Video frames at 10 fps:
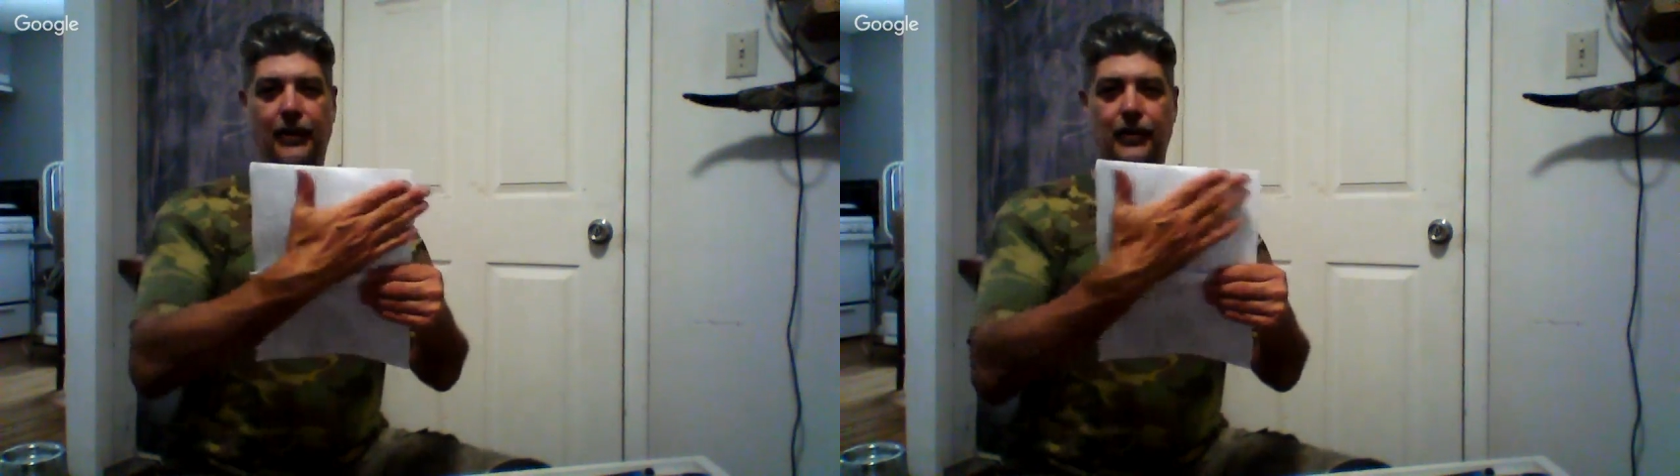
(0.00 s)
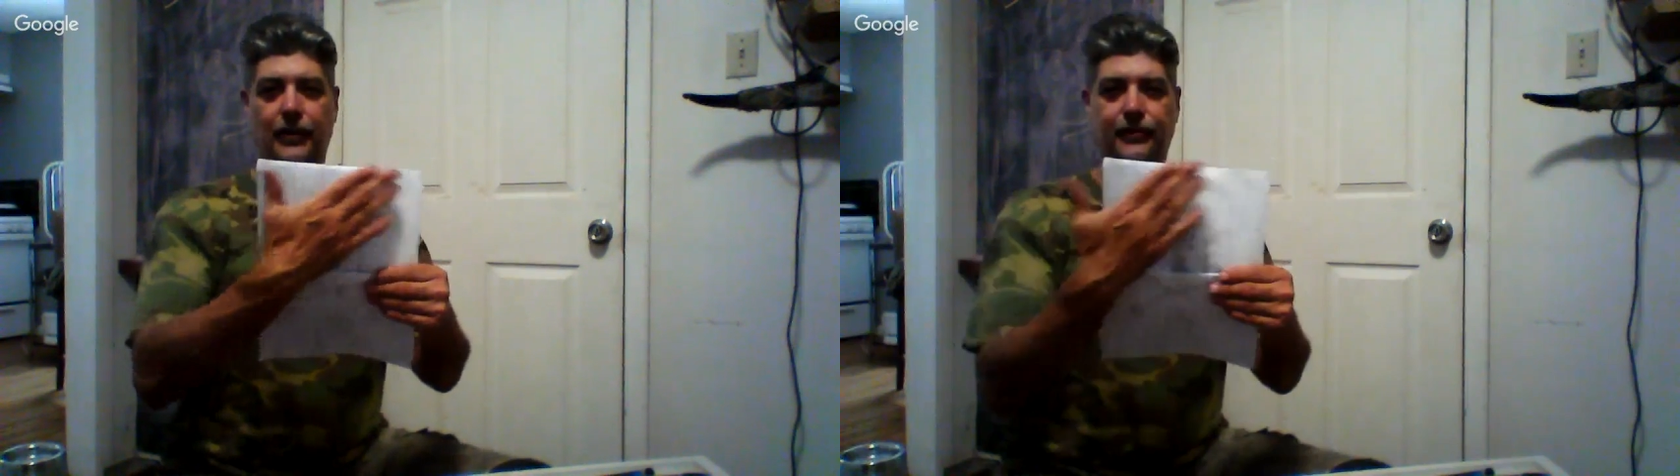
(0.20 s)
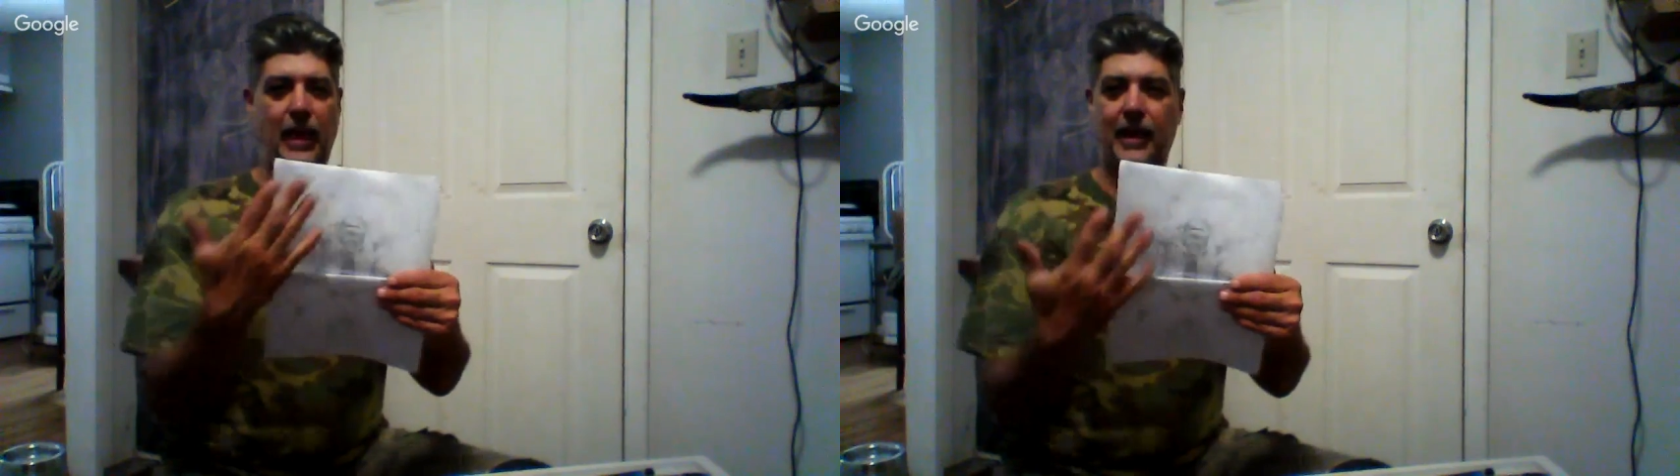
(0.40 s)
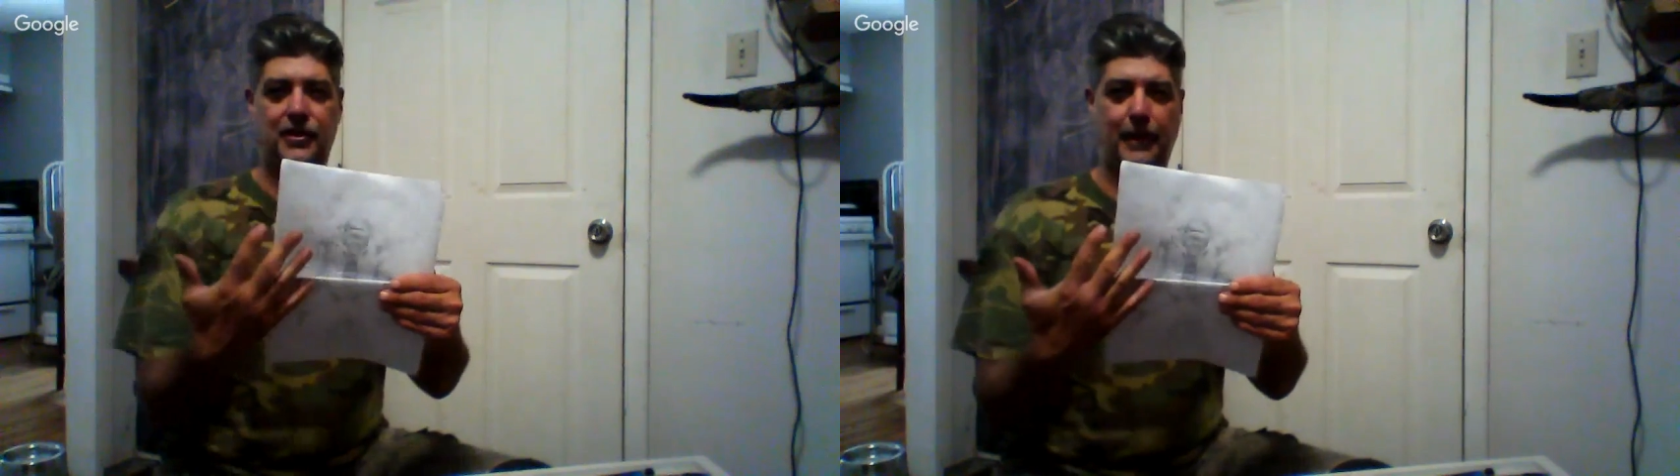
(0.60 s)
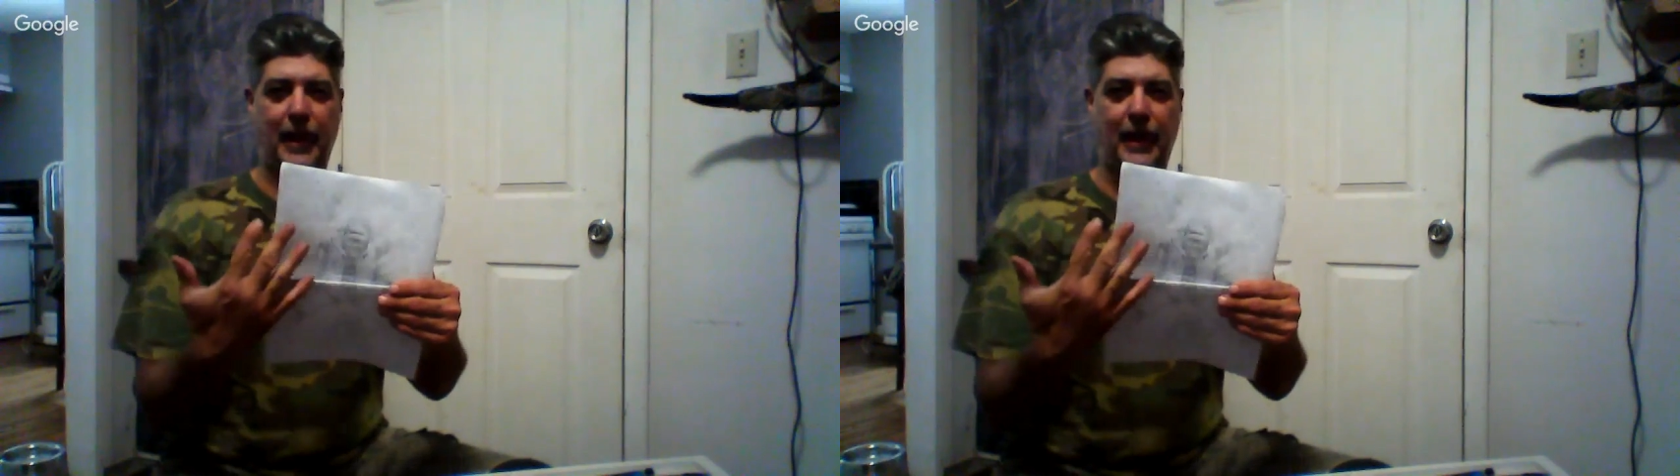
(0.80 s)
having a
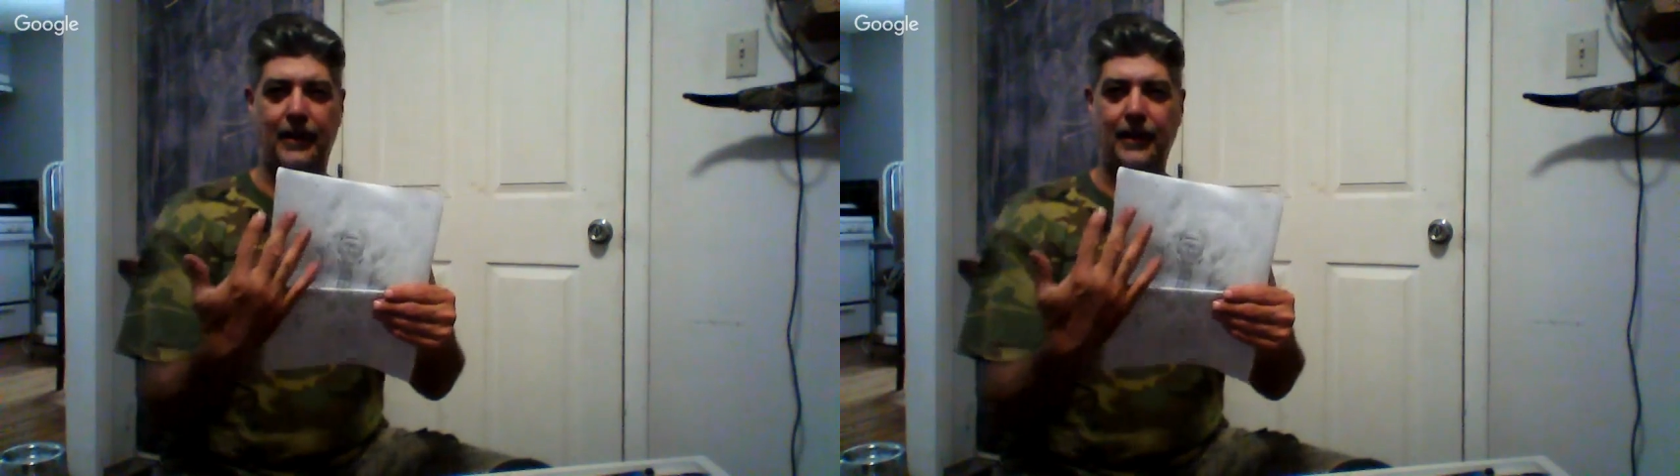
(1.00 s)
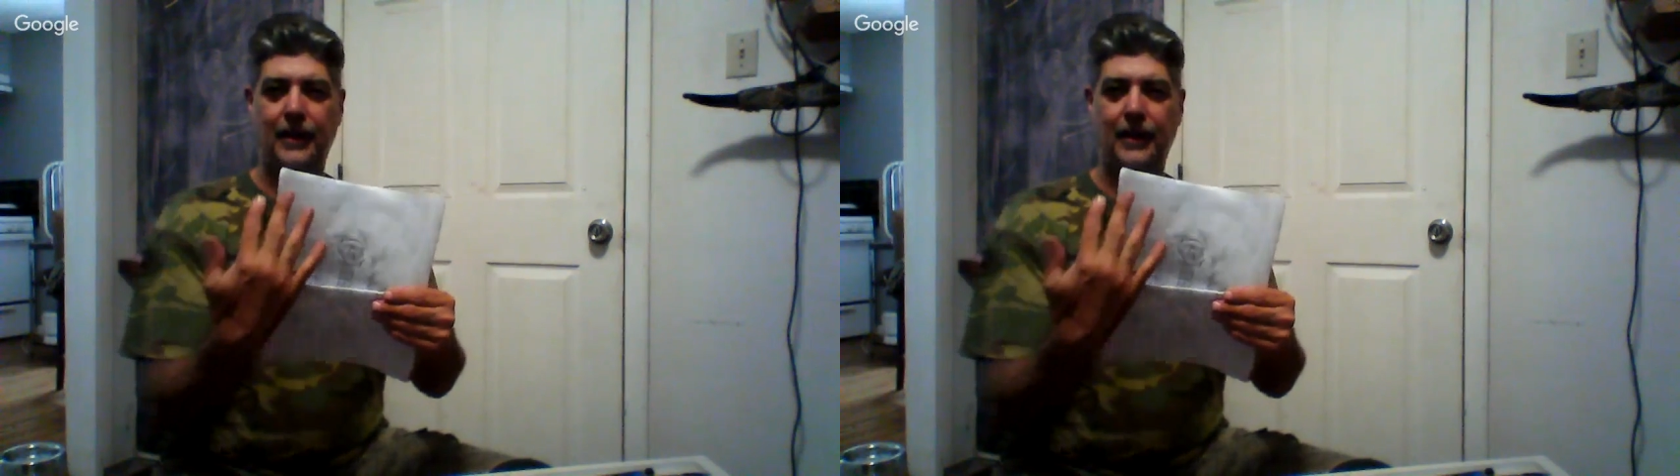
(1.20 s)
flashback.